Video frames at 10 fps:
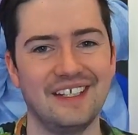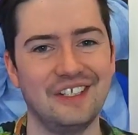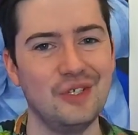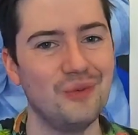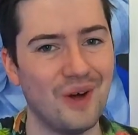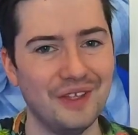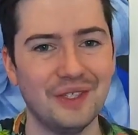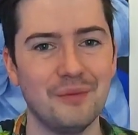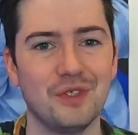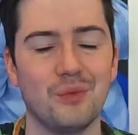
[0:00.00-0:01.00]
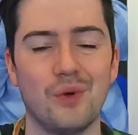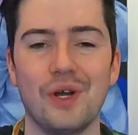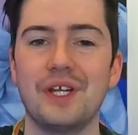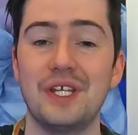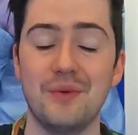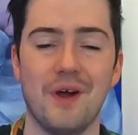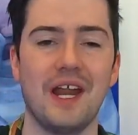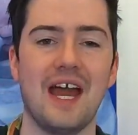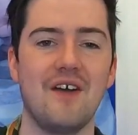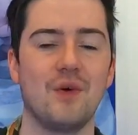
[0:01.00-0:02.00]
you want them to work. You want to
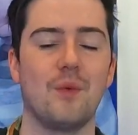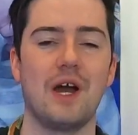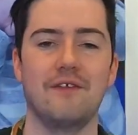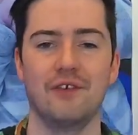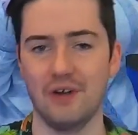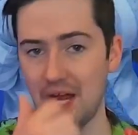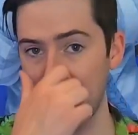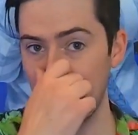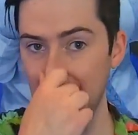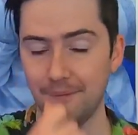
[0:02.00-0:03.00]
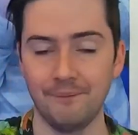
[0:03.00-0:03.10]
have a wide variety.